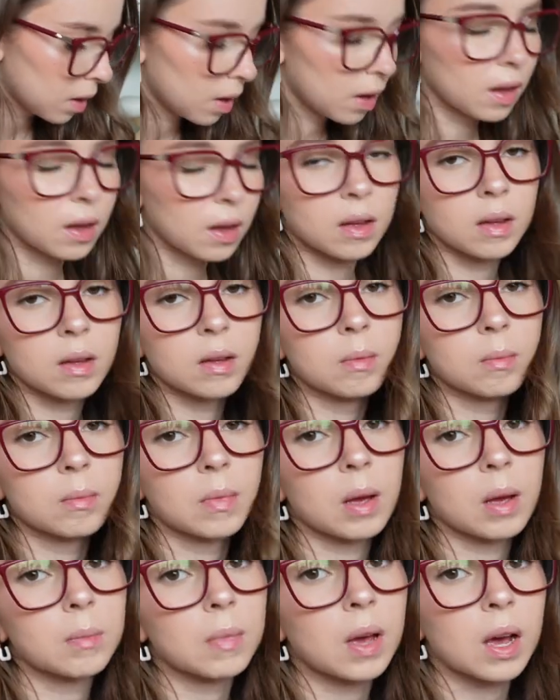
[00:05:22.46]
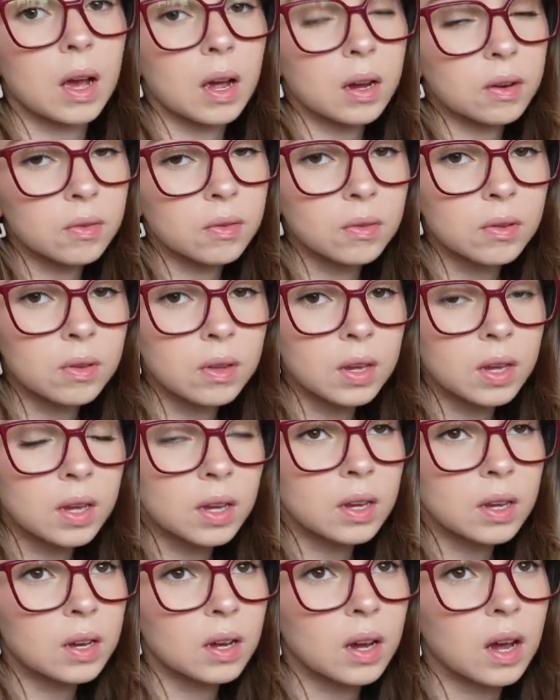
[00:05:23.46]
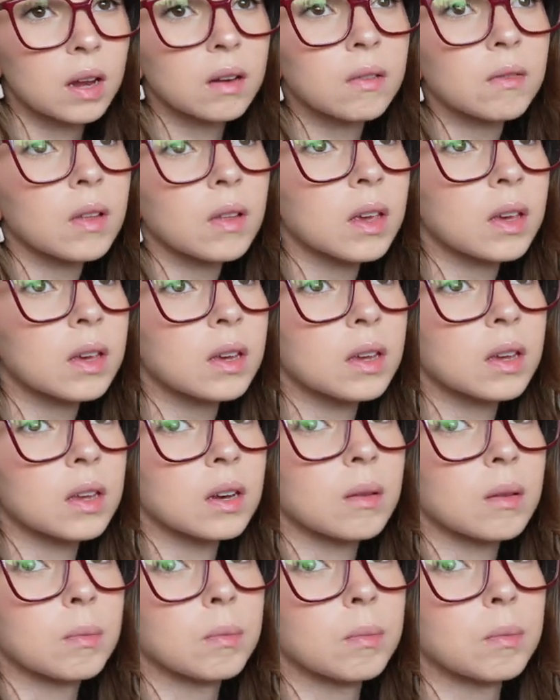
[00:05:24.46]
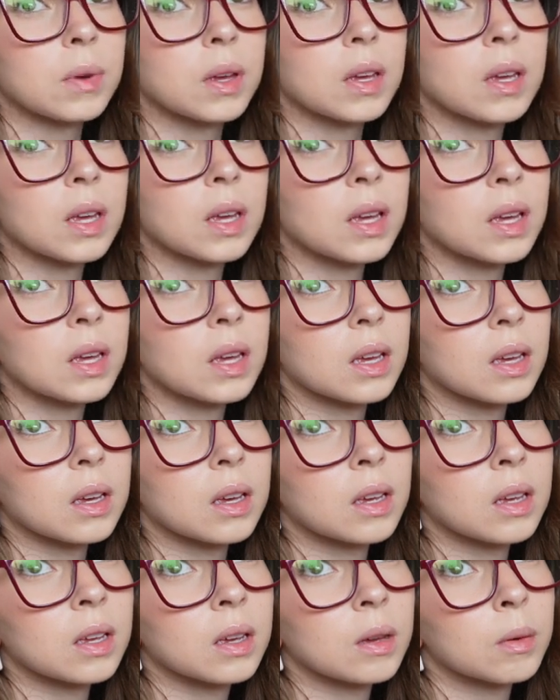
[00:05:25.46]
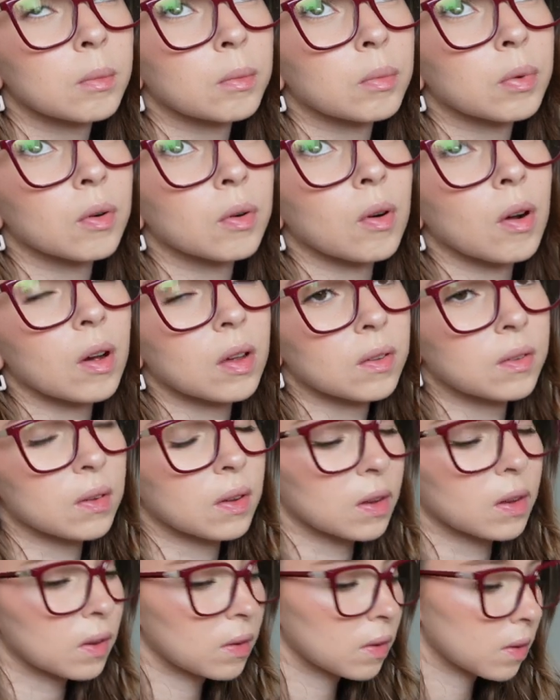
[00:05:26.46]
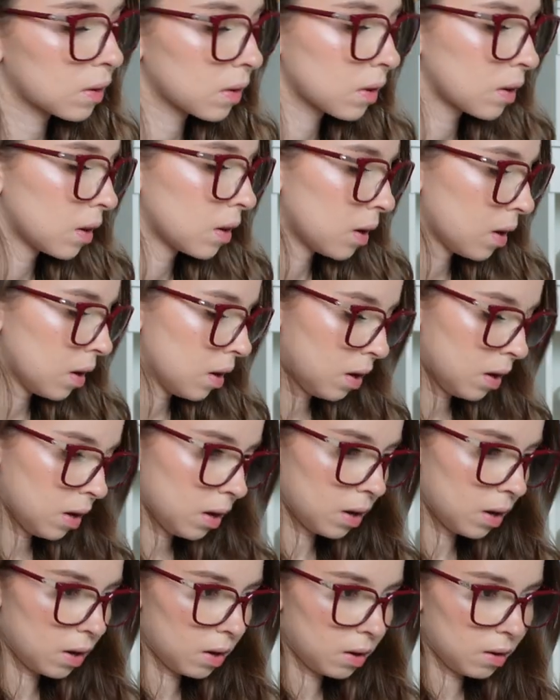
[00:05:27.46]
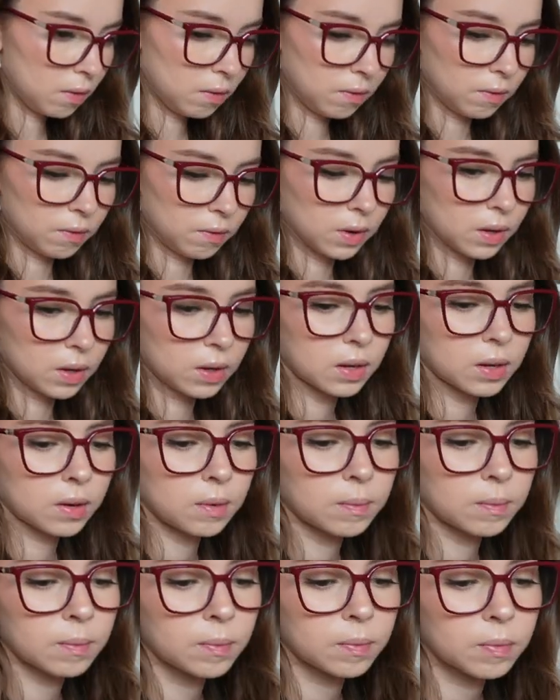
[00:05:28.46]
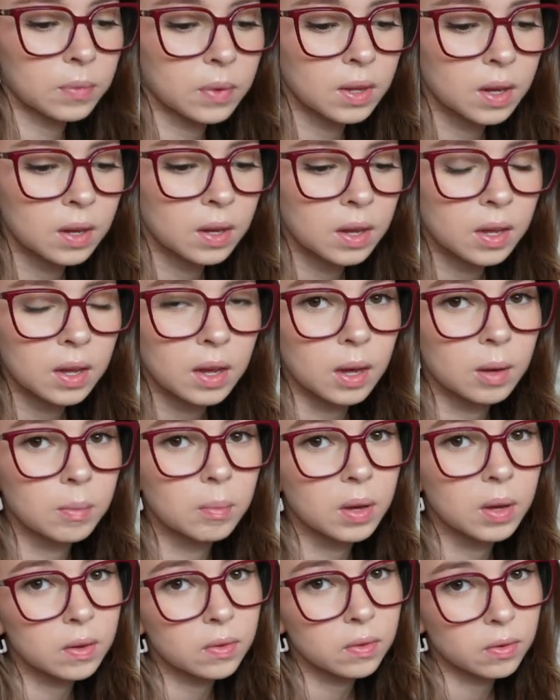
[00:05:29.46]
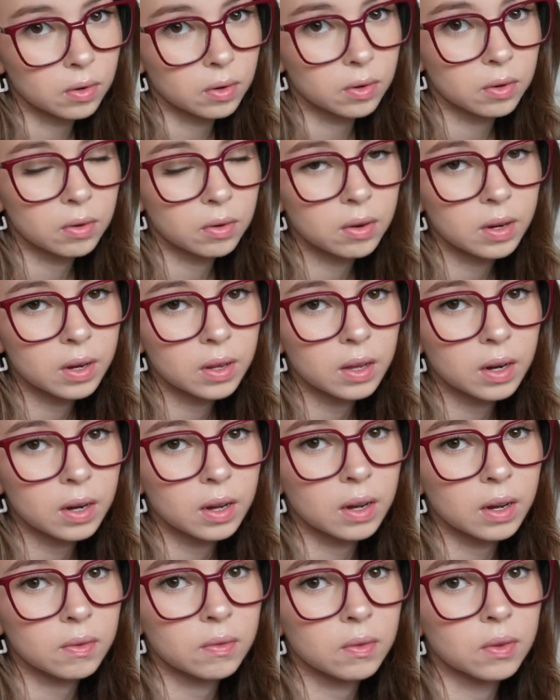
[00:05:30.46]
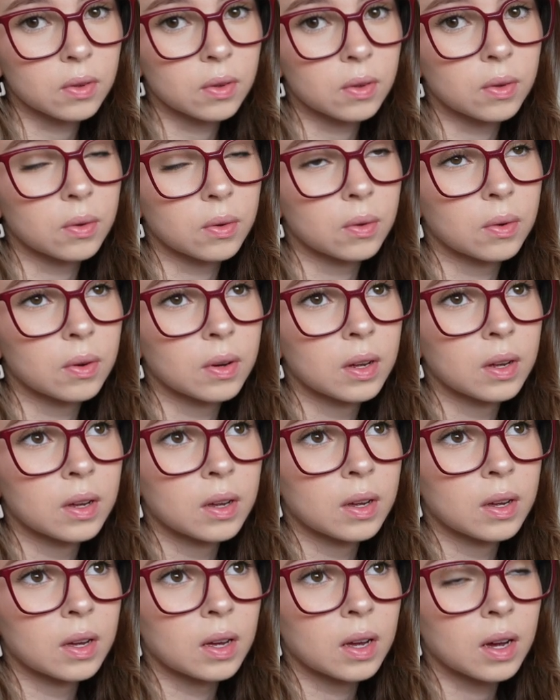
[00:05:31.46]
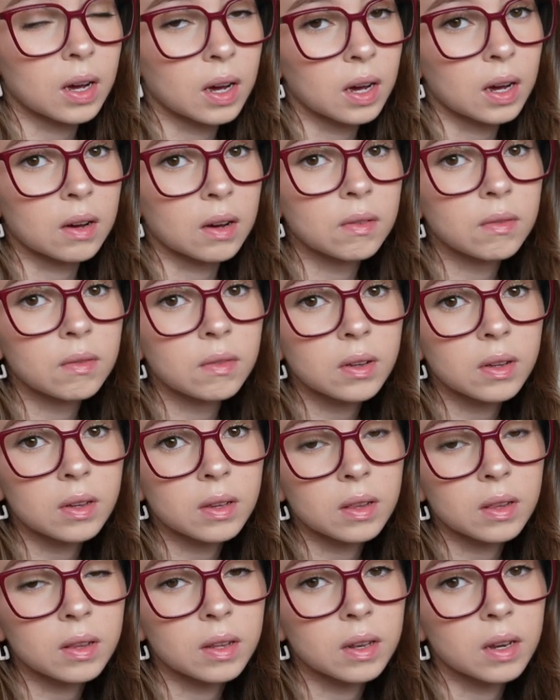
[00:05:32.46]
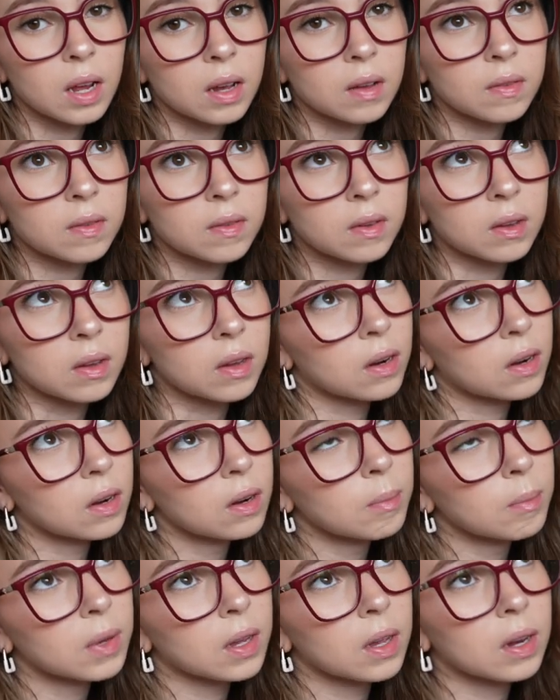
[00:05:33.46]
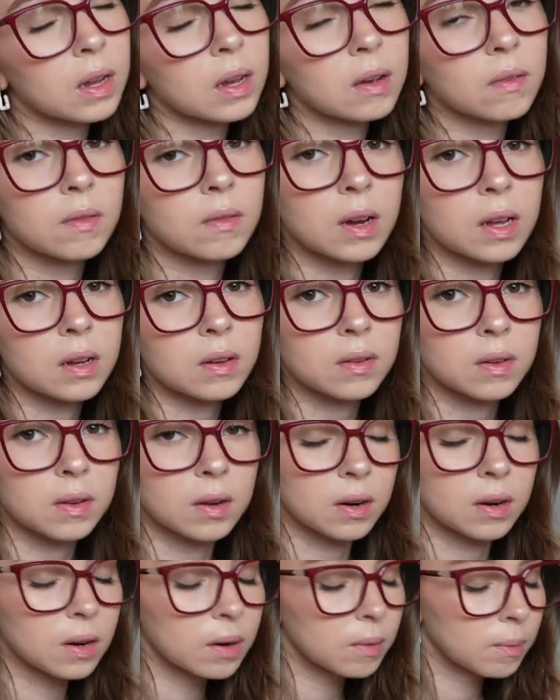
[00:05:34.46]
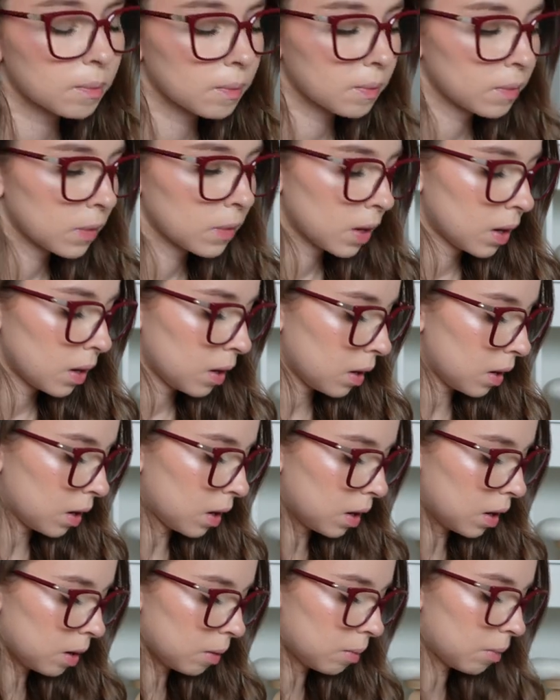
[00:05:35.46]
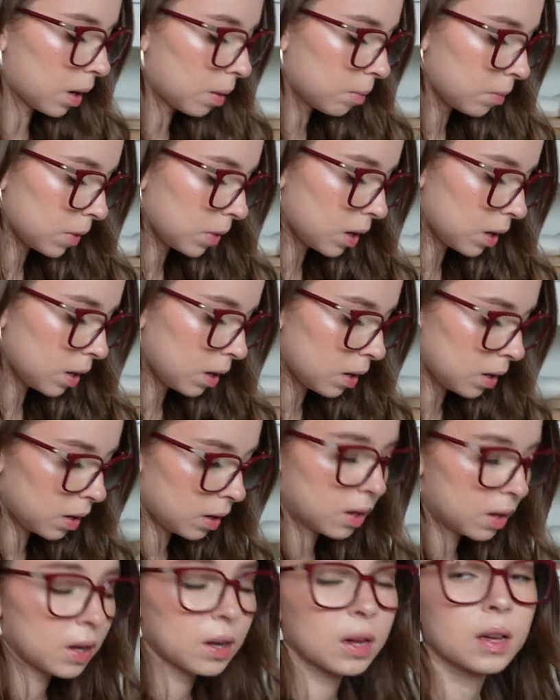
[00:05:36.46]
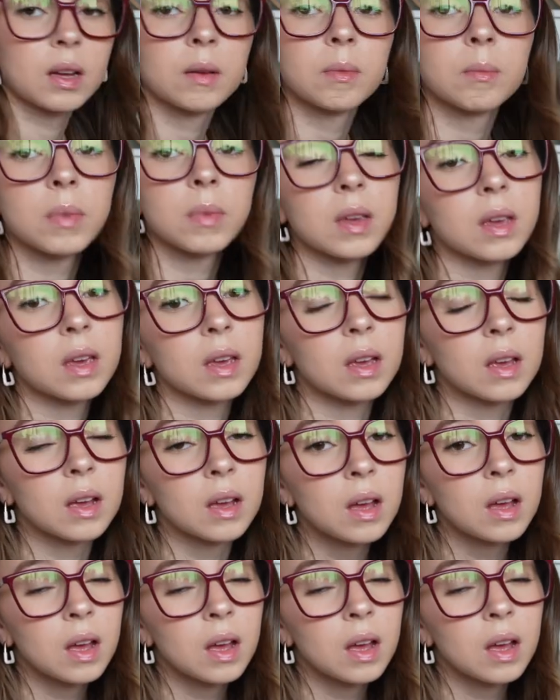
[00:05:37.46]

um, I'm actually kind of like in a big process of a big surgery that I have to have next year, beginning of next year. Um, I'm gonna be